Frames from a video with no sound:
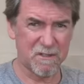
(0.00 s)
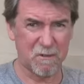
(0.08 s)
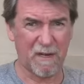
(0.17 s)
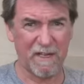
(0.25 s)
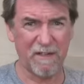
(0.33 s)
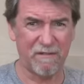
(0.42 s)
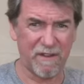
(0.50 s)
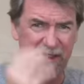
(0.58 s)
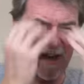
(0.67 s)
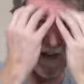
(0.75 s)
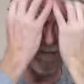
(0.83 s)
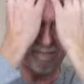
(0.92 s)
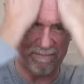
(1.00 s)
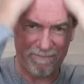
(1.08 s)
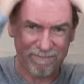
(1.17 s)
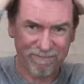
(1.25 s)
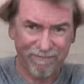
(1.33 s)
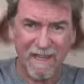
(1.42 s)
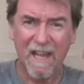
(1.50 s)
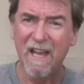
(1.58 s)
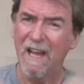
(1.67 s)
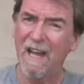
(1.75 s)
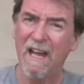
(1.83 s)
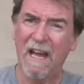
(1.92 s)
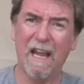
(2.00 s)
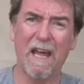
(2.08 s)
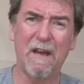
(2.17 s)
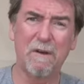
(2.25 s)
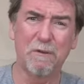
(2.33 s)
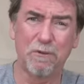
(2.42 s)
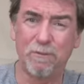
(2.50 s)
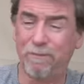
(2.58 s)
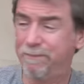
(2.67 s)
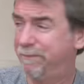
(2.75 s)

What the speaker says: quite enough of that. Hello,